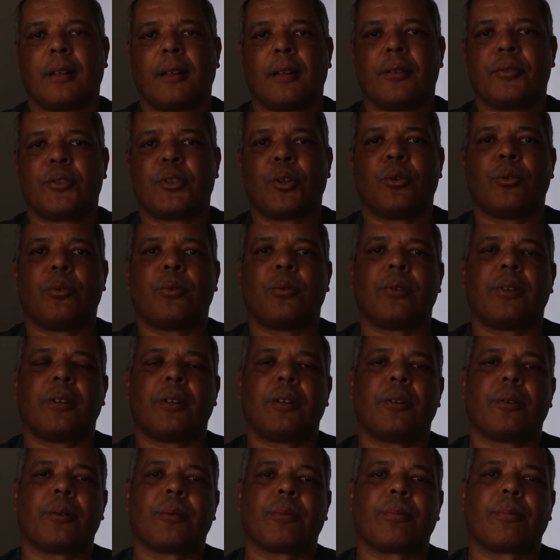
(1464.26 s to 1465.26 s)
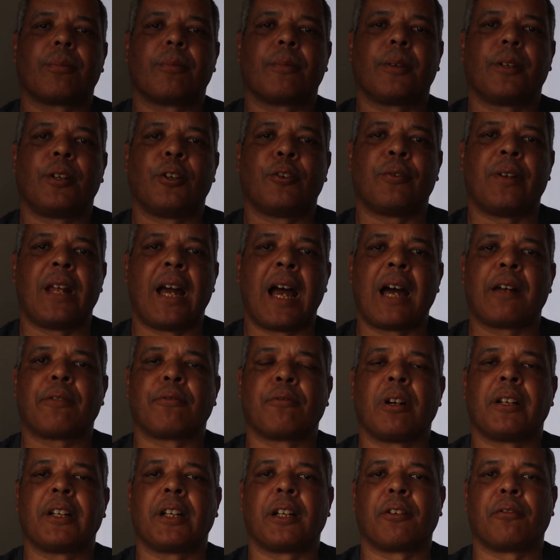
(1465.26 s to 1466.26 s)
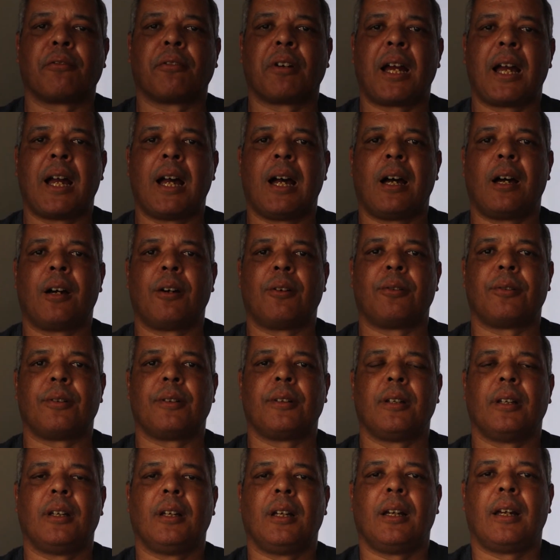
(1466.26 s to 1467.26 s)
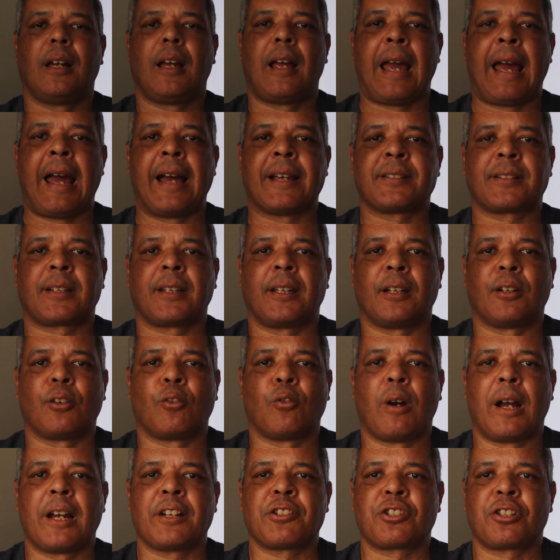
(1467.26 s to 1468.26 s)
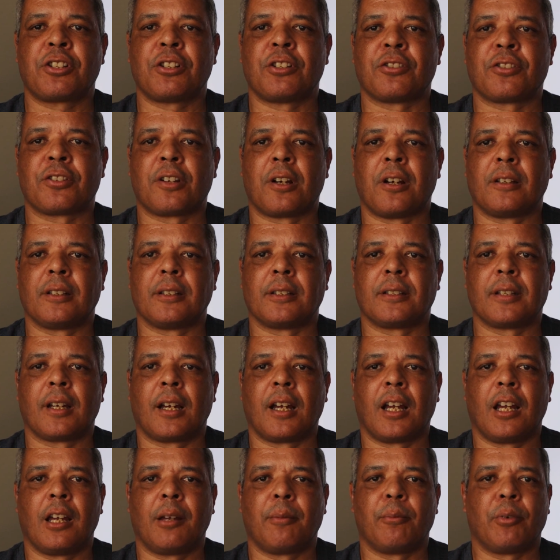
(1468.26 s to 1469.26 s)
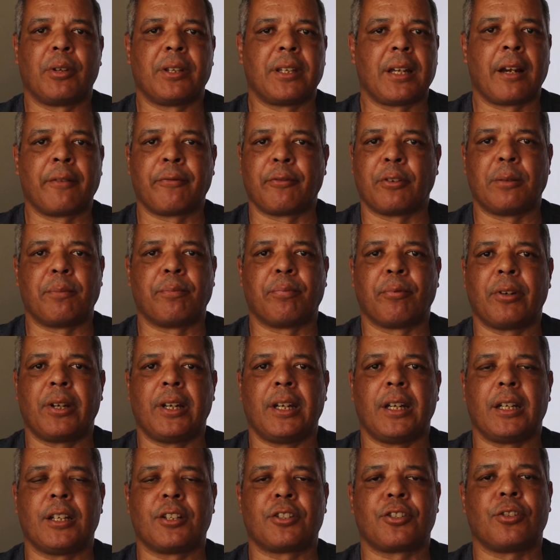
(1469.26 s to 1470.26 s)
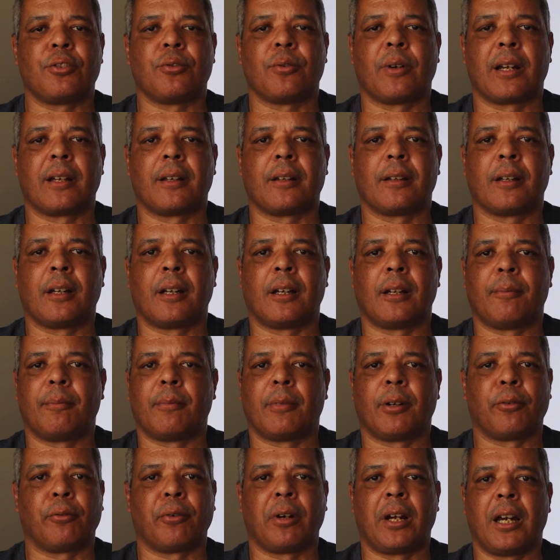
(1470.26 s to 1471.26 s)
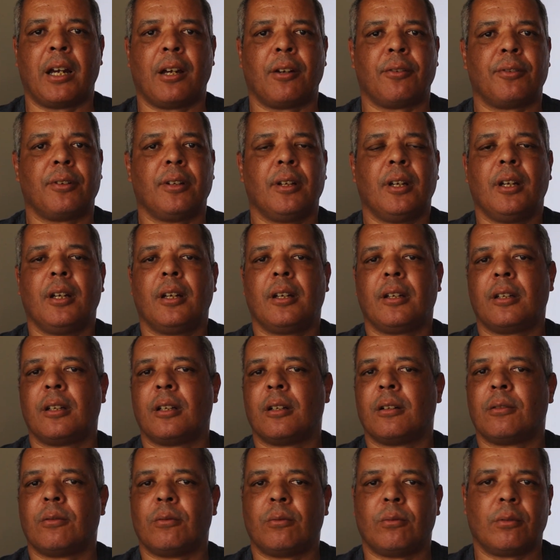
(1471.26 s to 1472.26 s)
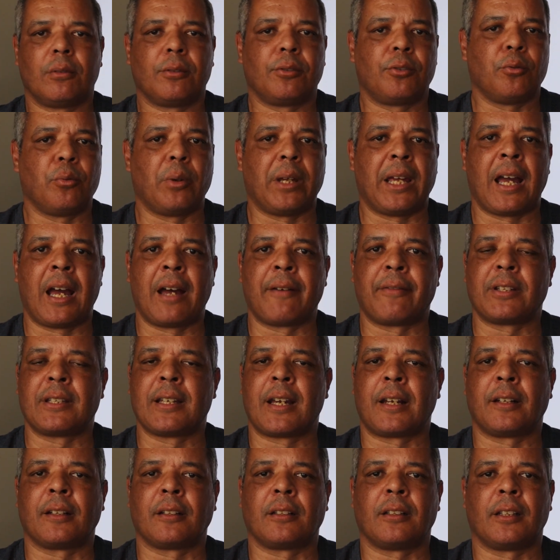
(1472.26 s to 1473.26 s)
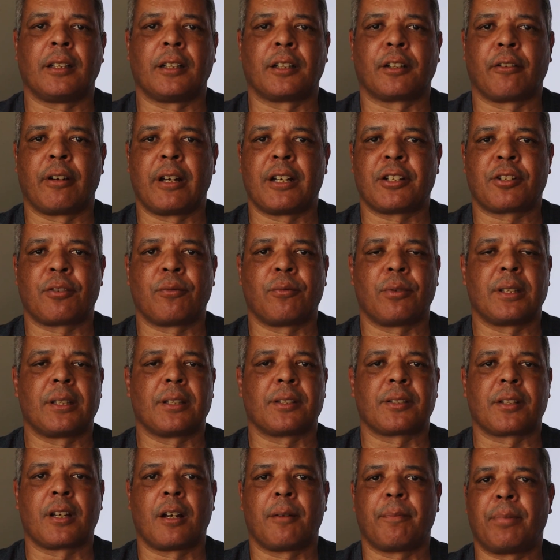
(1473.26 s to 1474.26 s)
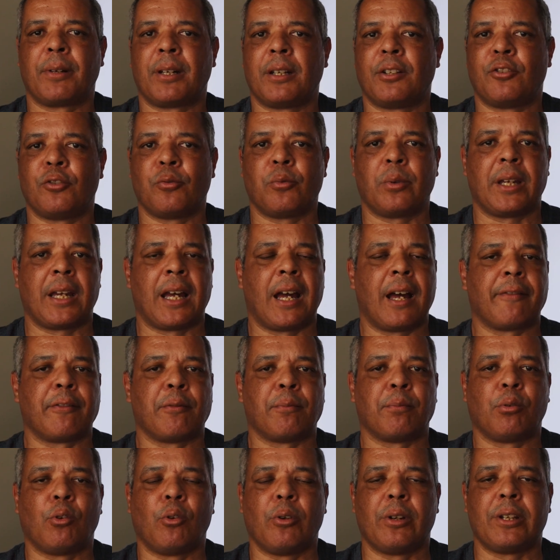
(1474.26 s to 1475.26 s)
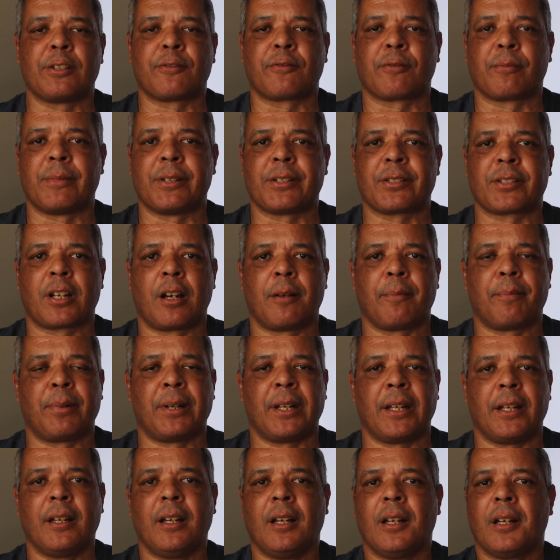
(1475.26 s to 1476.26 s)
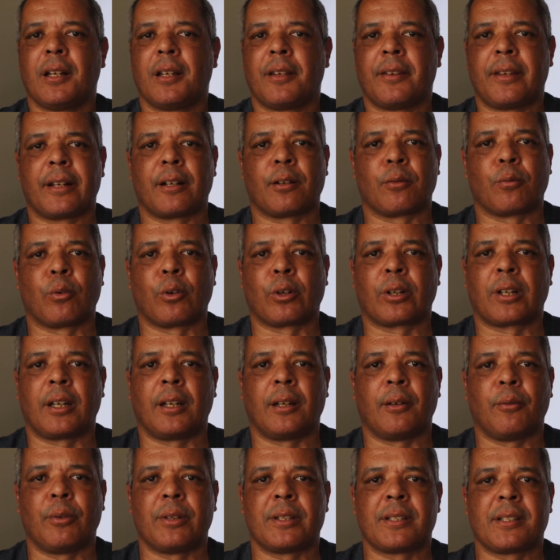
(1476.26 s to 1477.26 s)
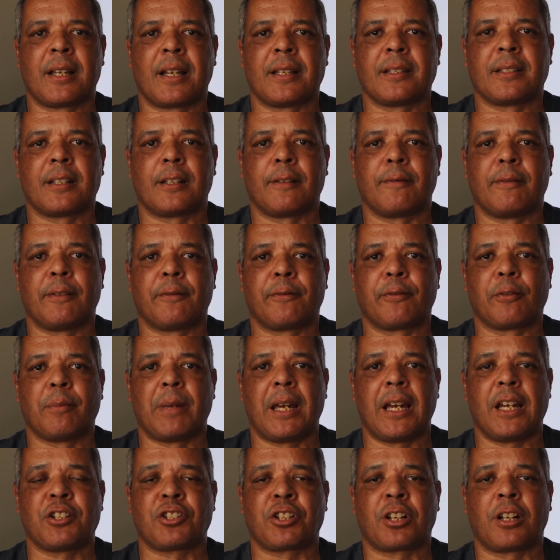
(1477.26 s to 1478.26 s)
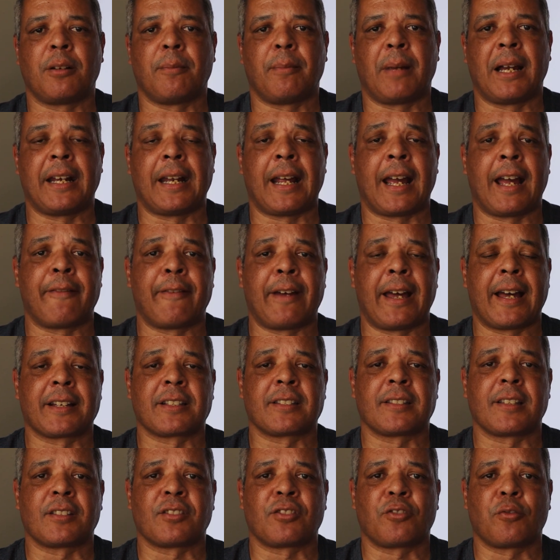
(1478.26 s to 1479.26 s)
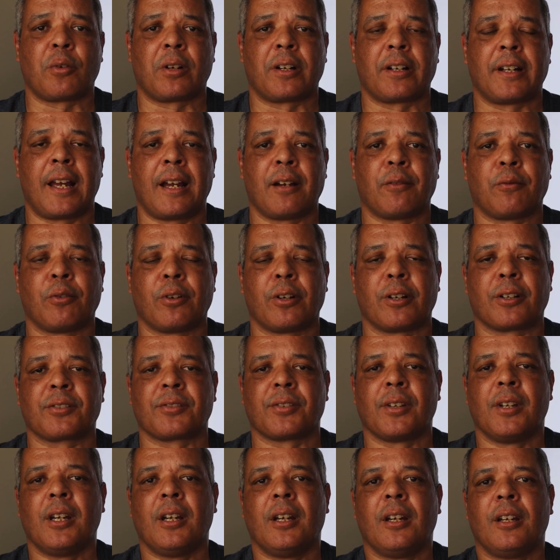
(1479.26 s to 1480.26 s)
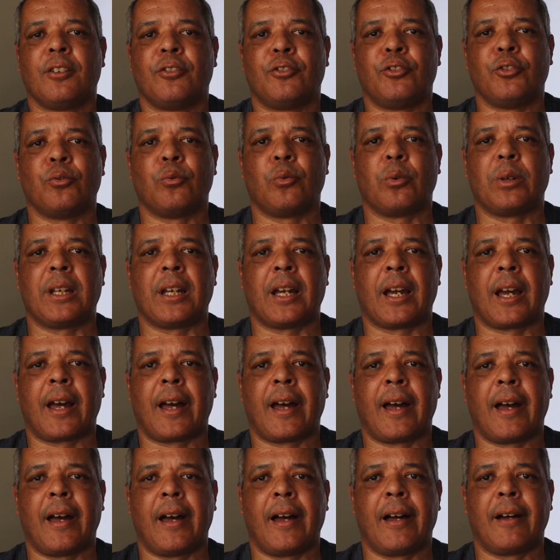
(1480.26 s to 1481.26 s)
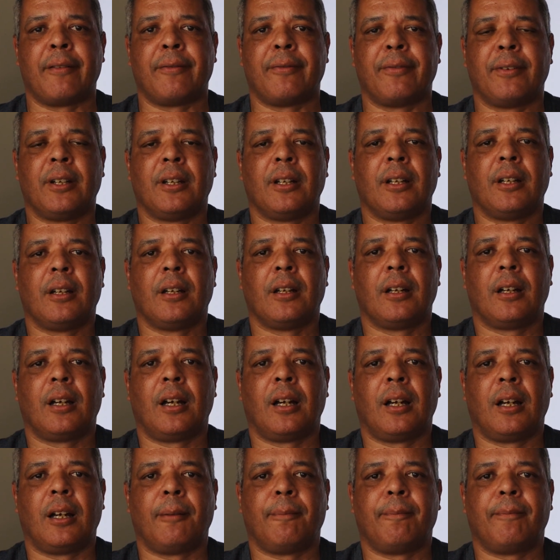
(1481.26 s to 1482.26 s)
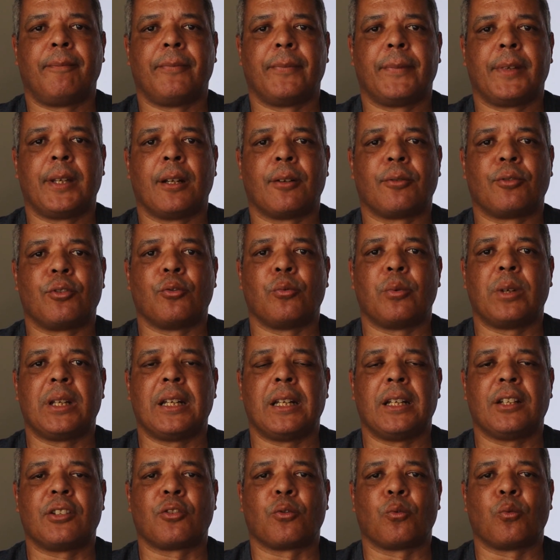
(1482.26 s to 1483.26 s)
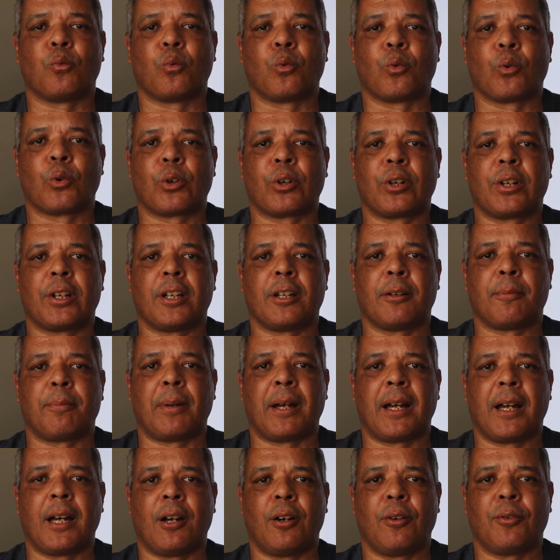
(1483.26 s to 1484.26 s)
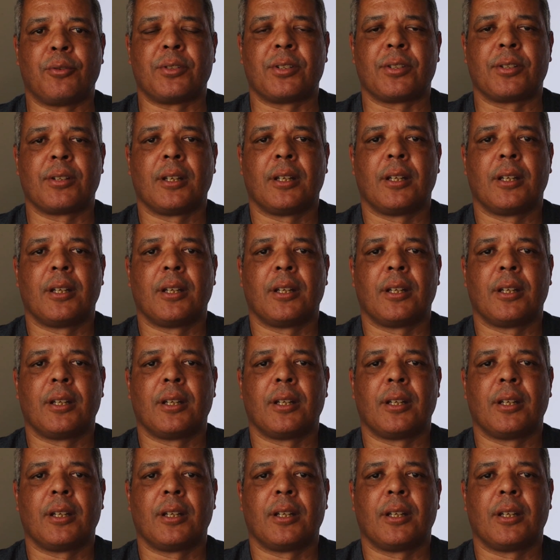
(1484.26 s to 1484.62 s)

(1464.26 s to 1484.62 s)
So you're not running around asking questions all the time with every breach around, do we have a technical integration with this company? Do we have employees from this company that are working with sensitive information and might have access to our networks? Do we have, do we need to worry about